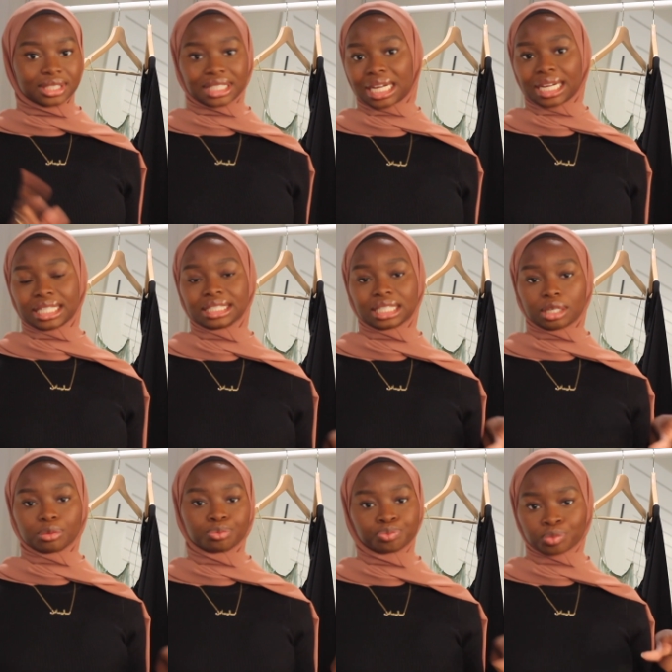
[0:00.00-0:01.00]
size. So
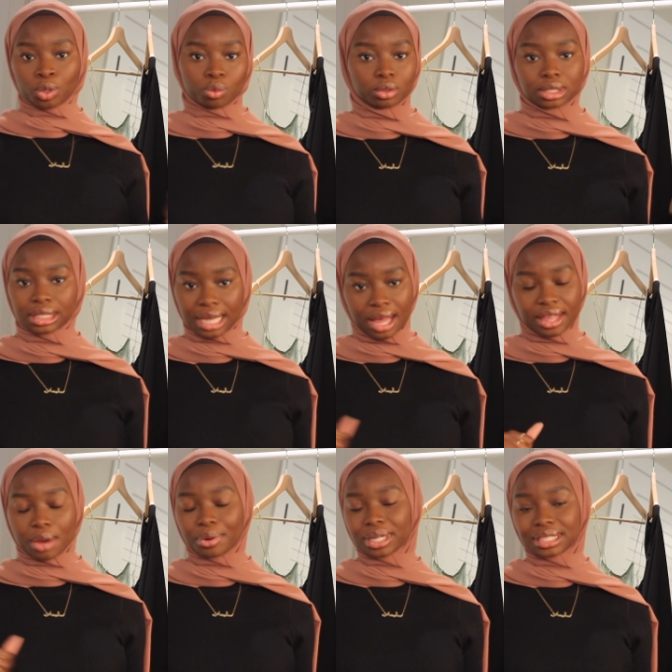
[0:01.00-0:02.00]
we'll see how
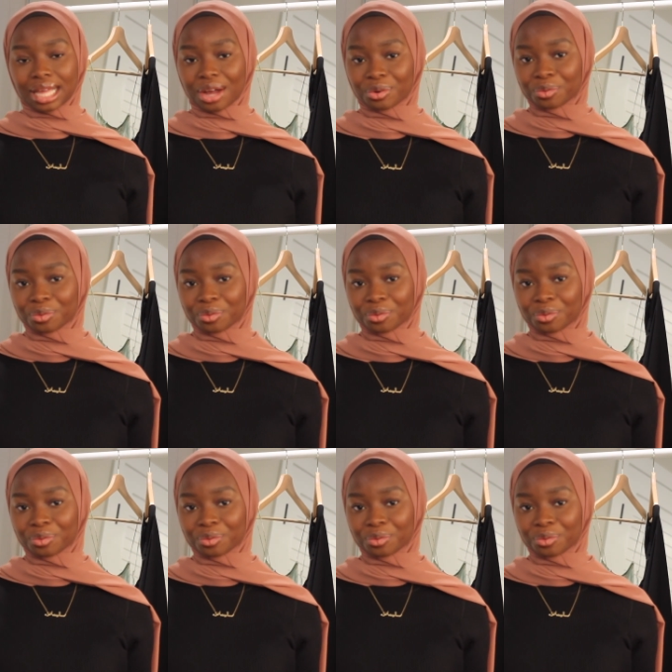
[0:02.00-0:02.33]
that works out.